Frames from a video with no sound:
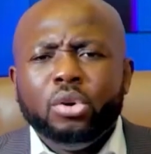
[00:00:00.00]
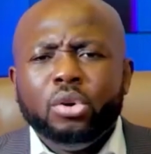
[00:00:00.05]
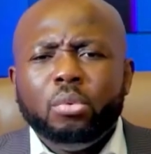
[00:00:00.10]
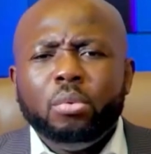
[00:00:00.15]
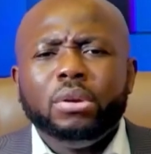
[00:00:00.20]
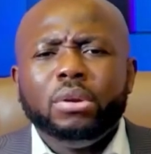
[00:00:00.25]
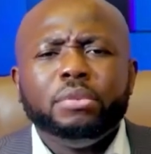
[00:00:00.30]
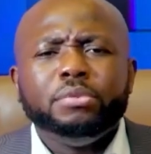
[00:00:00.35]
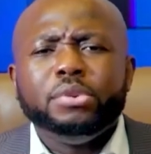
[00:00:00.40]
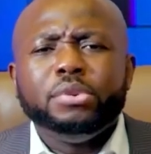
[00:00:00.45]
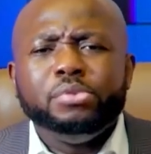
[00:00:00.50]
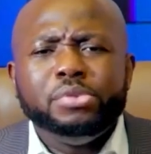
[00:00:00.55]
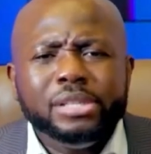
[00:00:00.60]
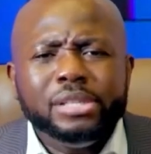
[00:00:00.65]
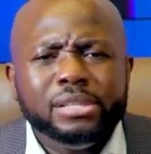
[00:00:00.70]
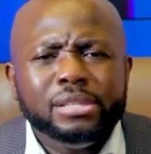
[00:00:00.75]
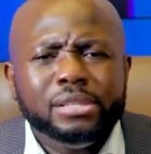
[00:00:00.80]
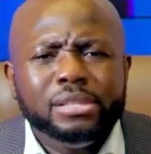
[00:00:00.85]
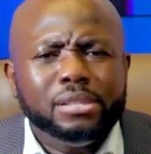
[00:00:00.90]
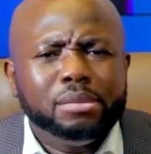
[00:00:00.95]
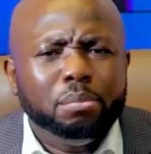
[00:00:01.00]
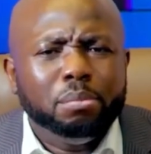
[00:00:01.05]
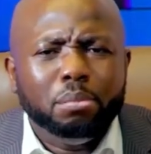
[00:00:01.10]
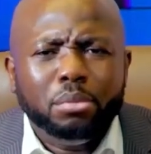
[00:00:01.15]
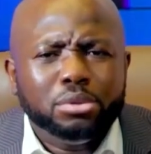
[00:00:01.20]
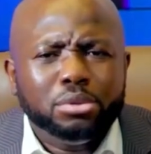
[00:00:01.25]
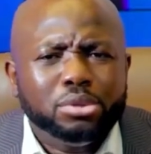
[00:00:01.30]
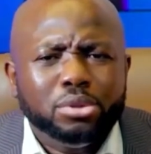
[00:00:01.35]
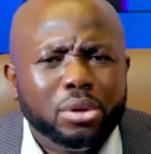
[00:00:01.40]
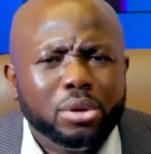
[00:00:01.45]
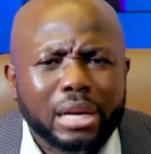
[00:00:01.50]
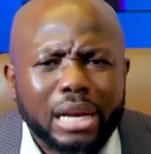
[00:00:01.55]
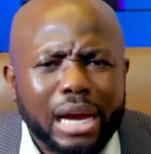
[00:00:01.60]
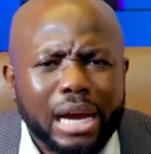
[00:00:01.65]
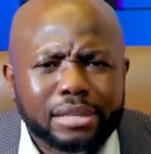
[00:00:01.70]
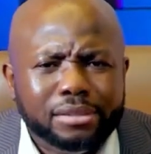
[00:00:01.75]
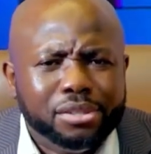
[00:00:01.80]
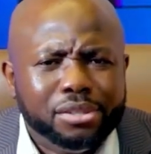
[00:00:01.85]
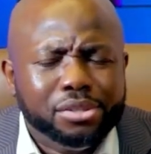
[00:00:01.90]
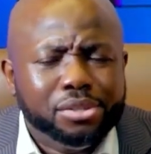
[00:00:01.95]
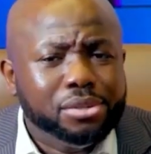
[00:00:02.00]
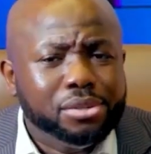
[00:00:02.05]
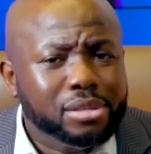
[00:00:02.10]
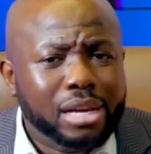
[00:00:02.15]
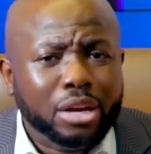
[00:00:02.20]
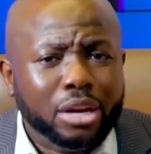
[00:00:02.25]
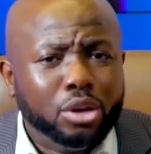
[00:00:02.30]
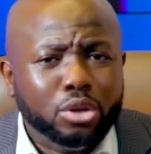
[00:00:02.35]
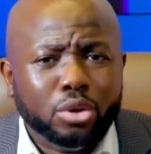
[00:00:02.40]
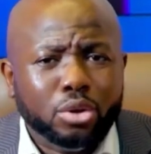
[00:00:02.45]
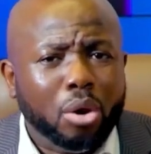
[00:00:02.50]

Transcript: One of the reasons most organizations are not